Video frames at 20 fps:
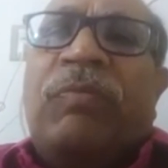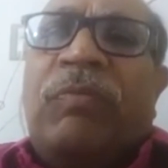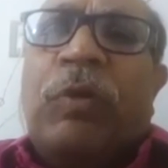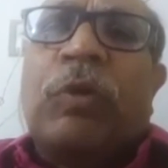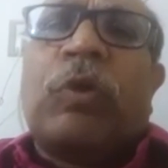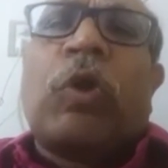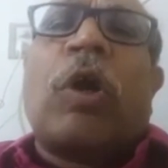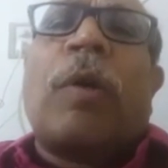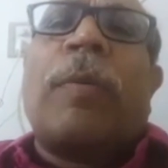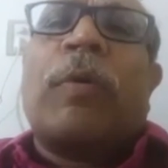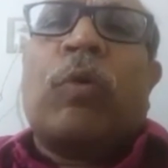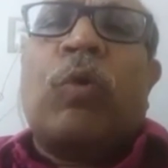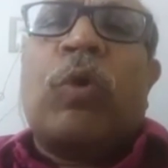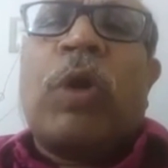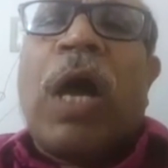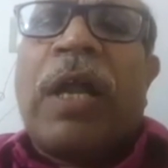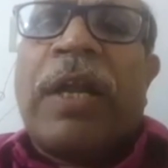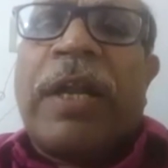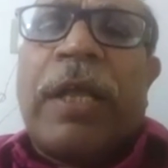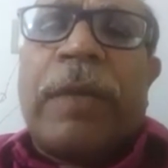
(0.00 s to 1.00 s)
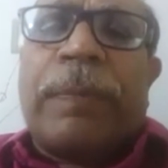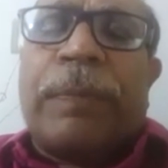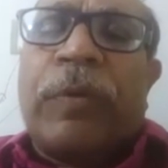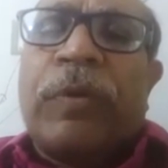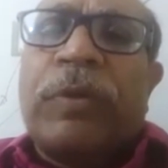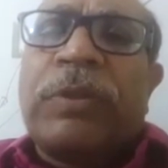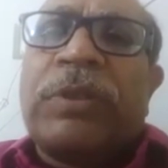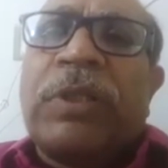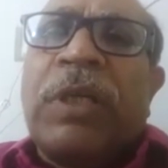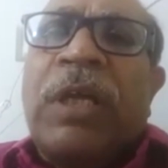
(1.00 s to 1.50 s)
we talk about U DAN
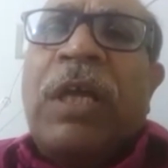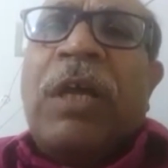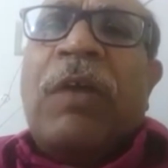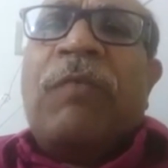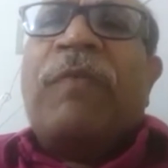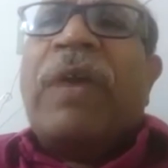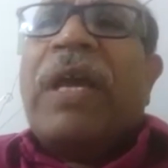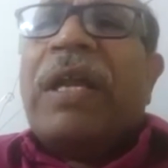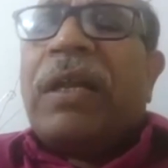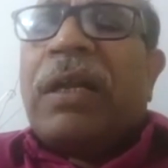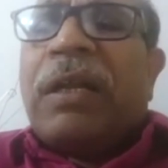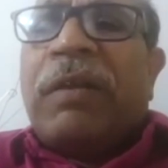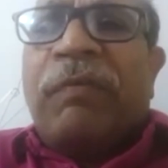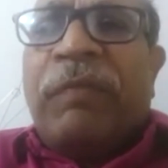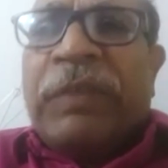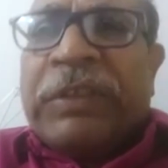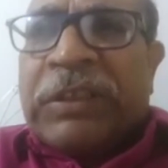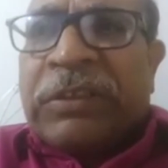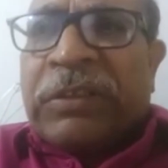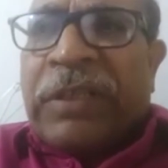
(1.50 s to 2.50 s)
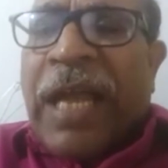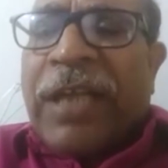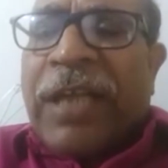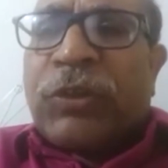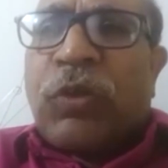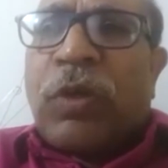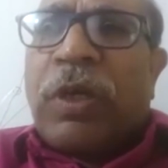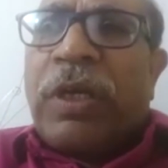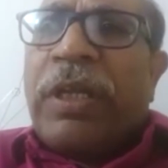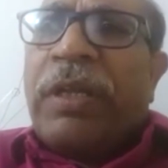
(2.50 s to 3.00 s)
airports, Where, which is
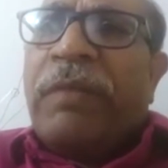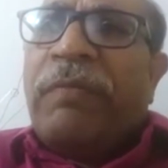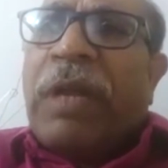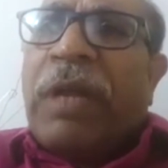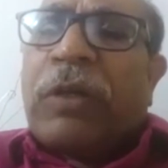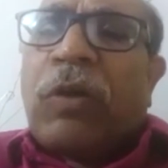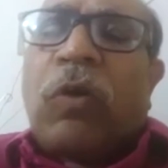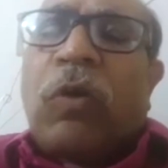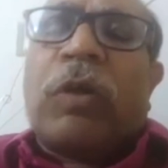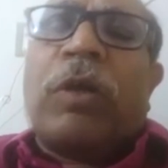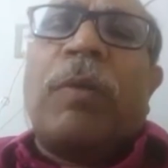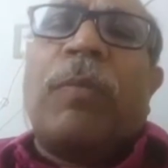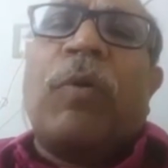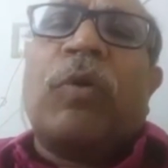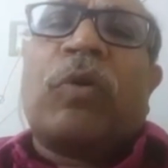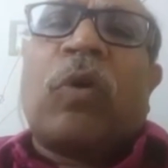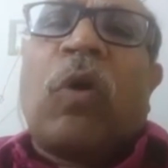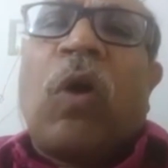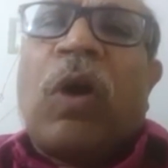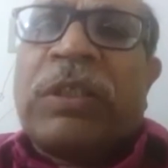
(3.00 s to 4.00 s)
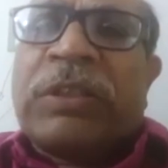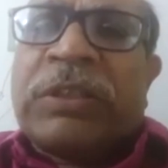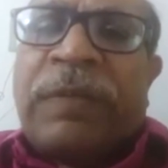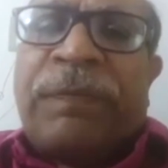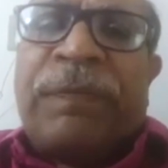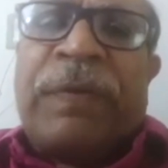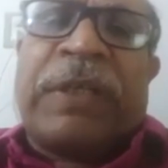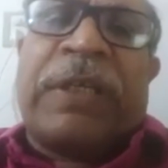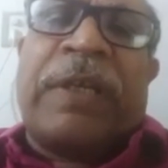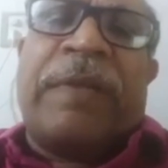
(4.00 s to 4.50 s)
naturally, we are talking about cost
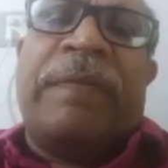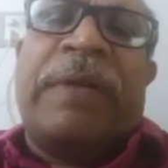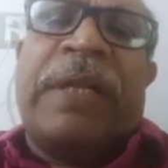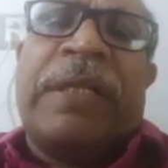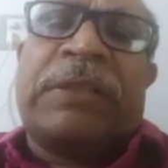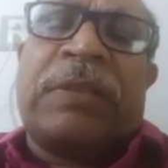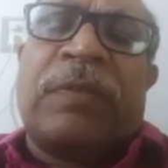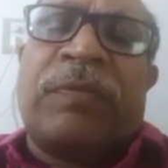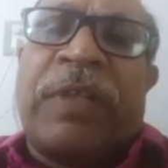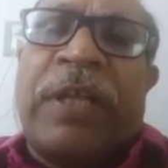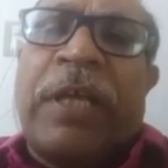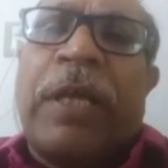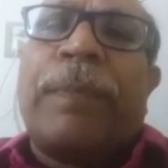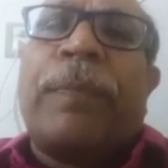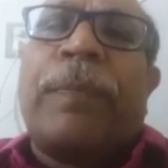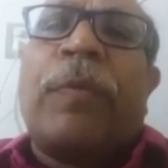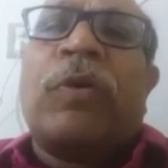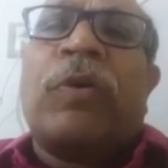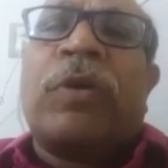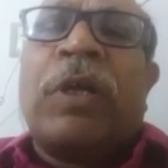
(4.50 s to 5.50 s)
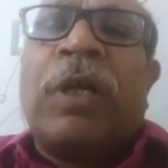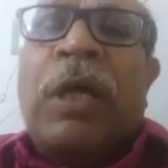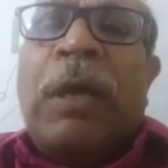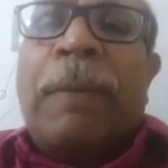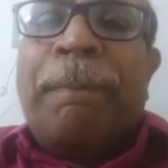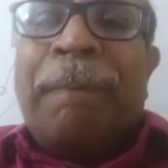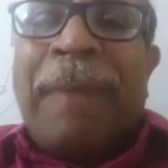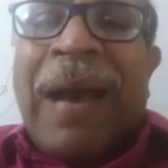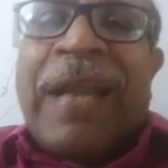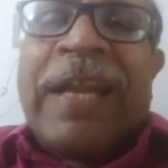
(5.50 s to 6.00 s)
effectiveness of the airport
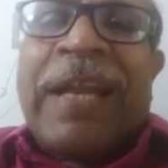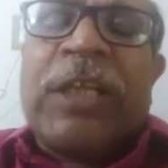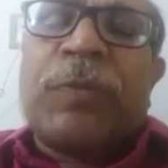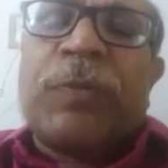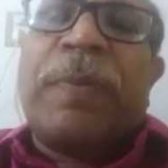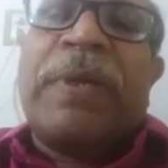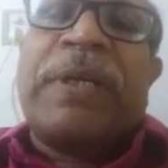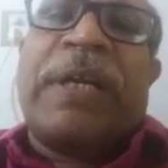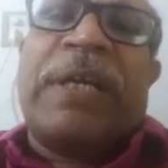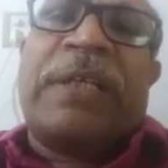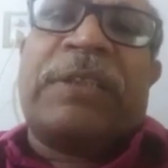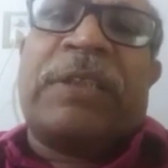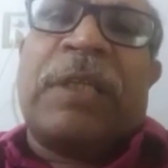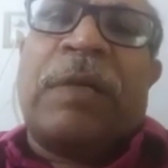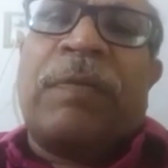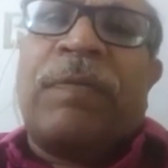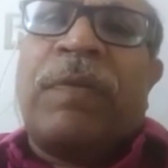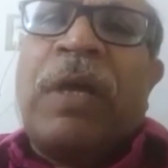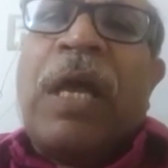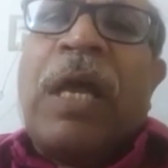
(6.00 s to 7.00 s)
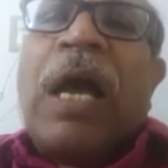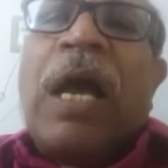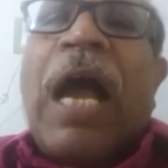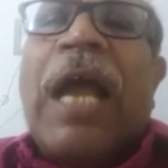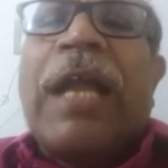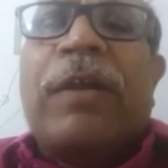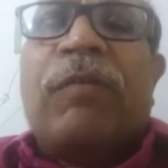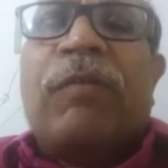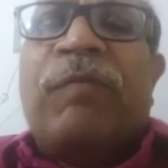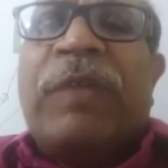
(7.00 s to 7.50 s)
management itself. I,
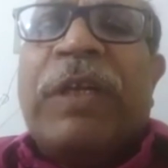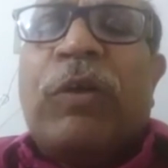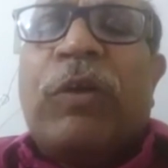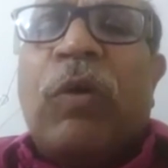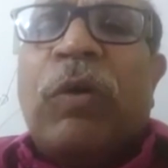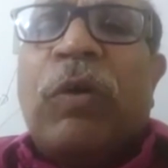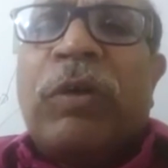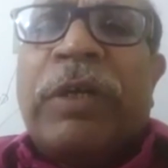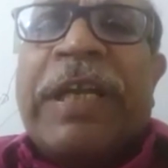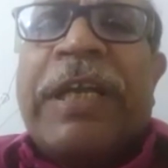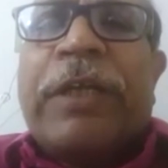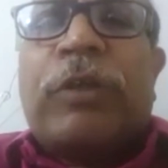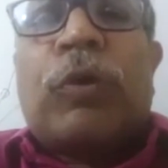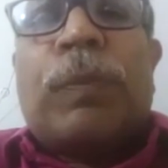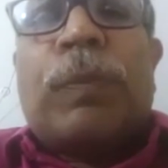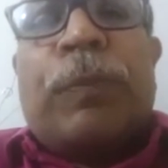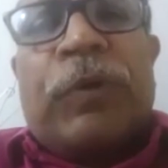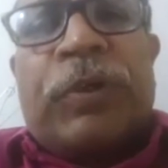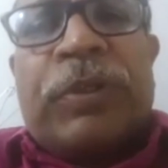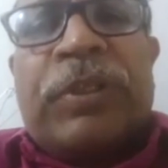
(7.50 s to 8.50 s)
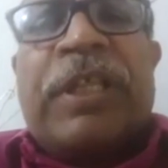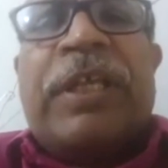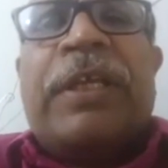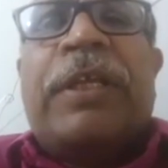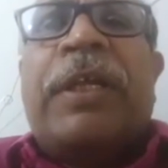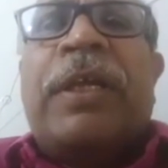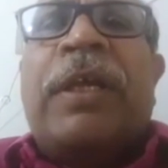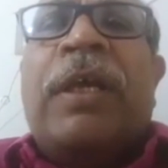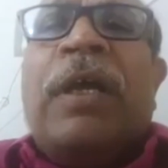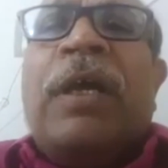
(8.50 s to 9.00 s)
we don't need to put the
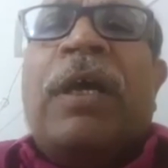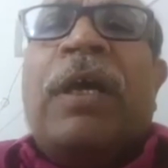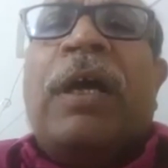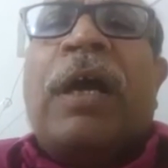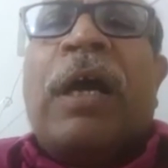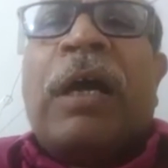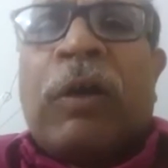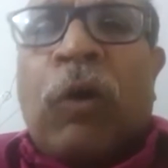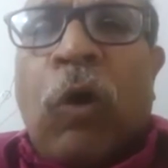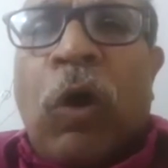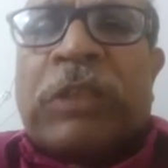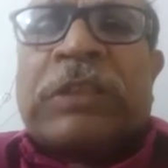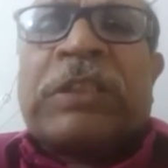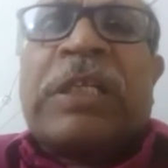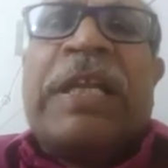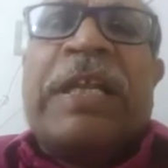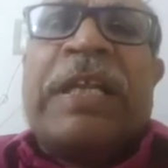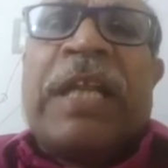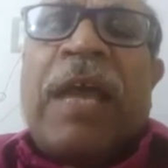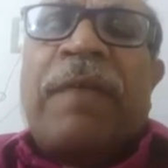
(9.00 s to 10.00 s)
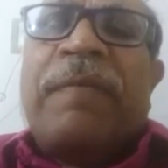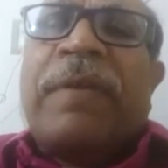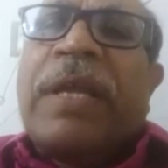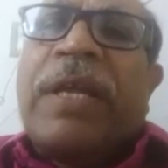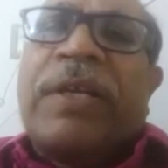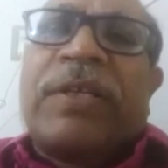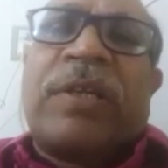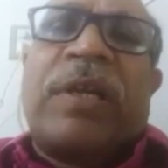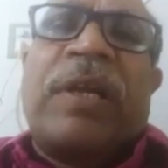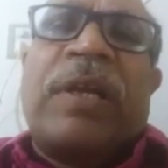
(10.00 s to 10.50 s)
uh, costly
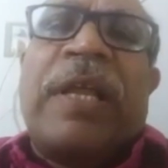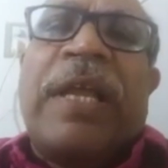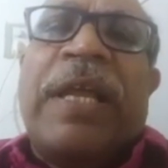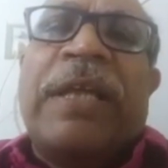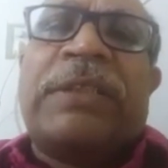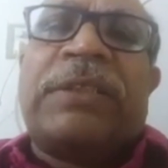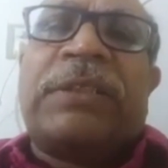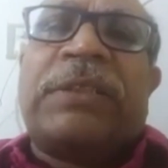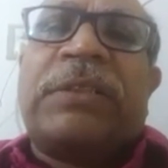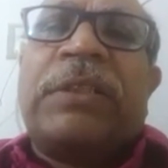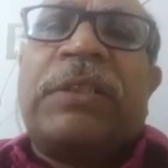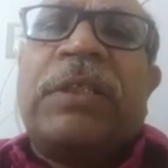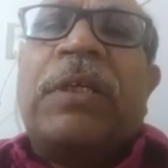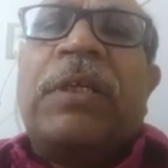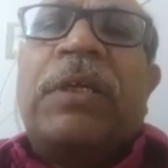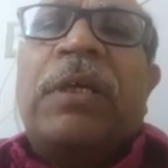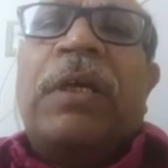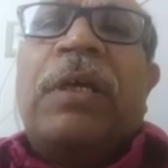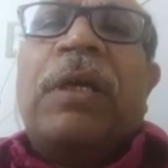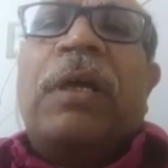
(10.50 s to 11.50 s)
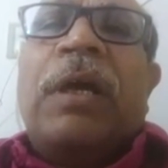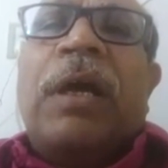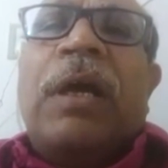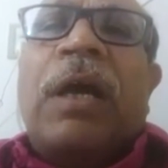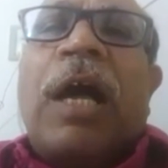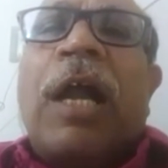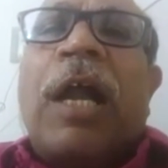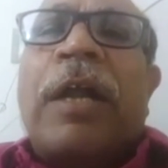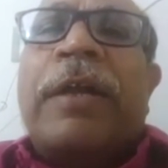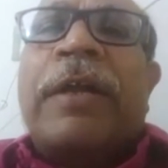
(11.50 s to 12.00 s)
navigational aids,
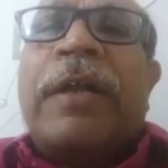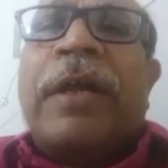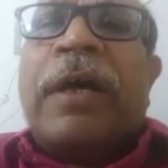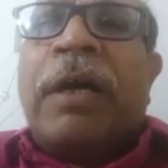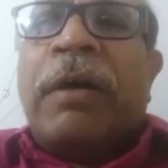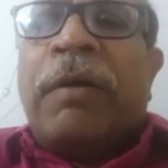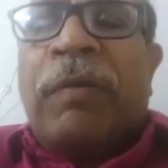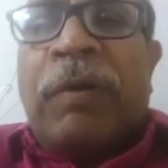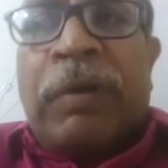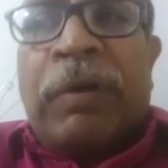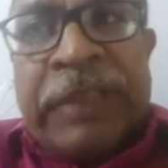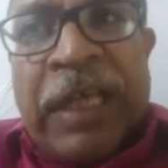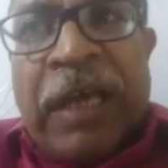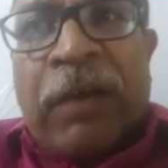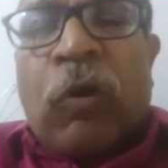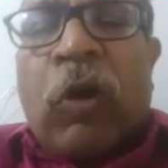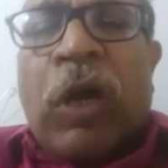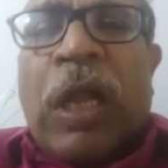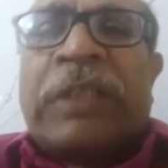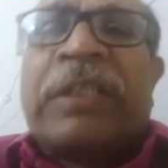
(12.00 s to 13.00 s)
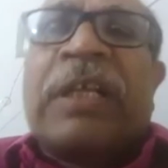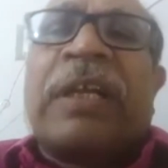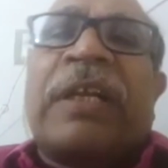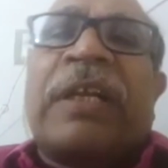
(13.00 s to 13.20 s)
and uh, they have got other